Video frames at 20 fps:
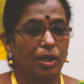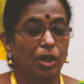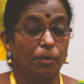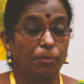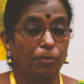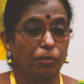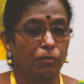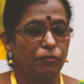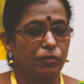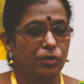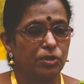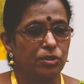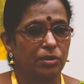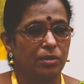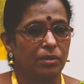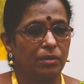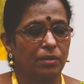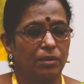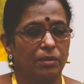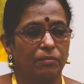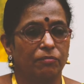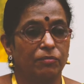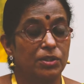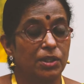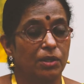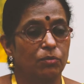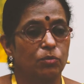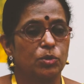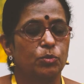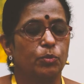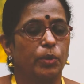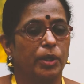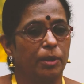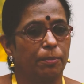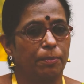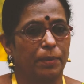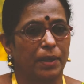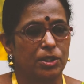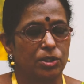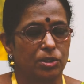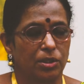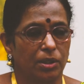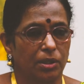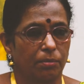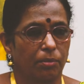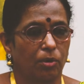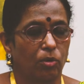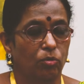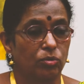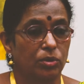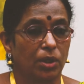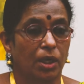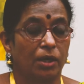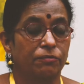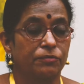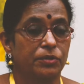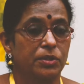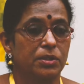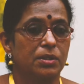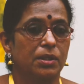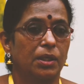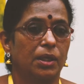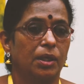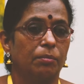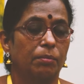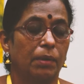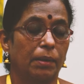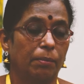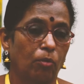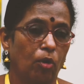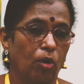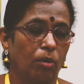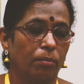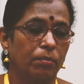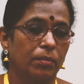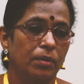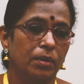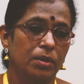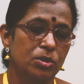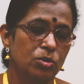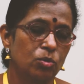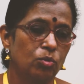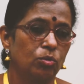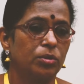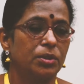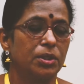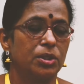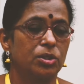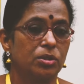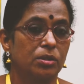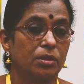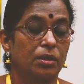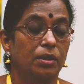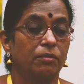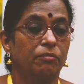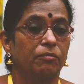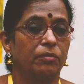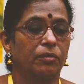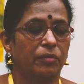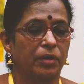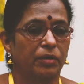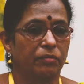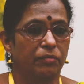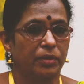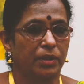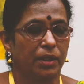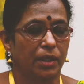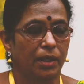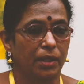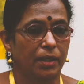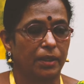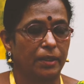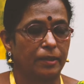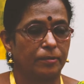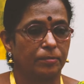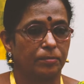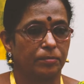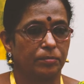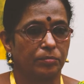a profession which I was very passionate about after seeing my mom, a school teacher in Vivek Vidyalaya.